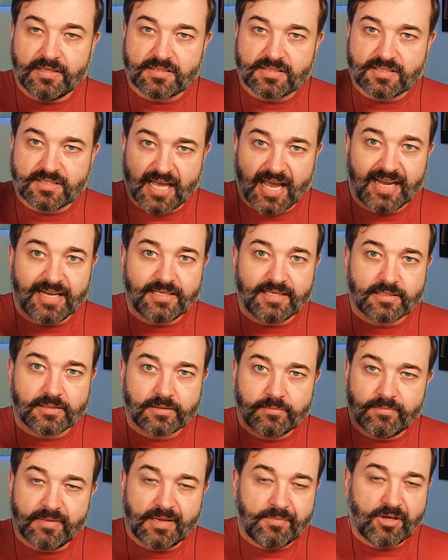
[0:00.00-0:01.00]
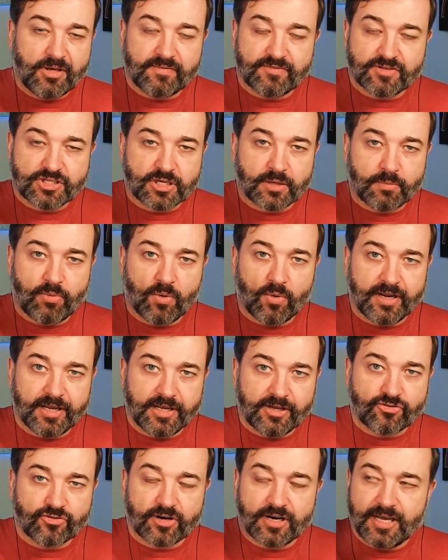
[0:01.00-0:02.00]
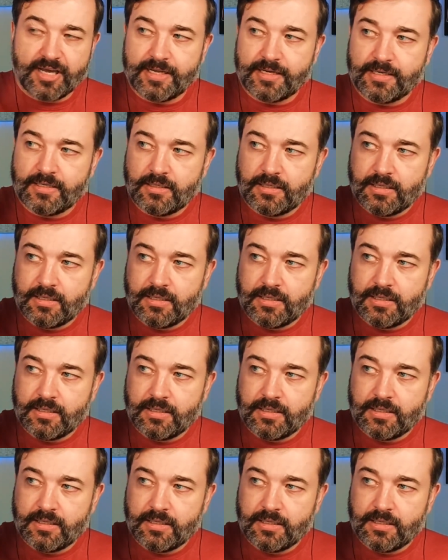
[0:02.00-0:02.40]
site, maybe you have a SharePoint intranet,